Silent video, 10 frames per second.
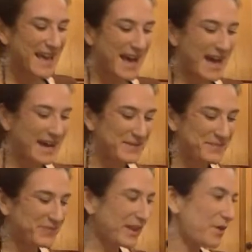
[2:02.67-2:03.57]

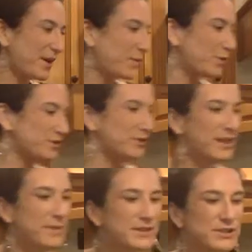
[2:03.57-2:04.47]
Um, okay, cool. So
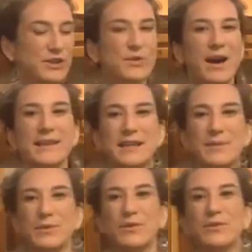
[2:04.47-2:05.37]
let me show you guys a
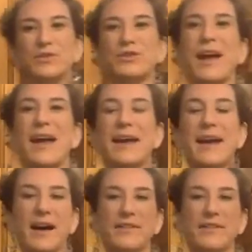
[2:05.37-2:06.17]
beautiful tray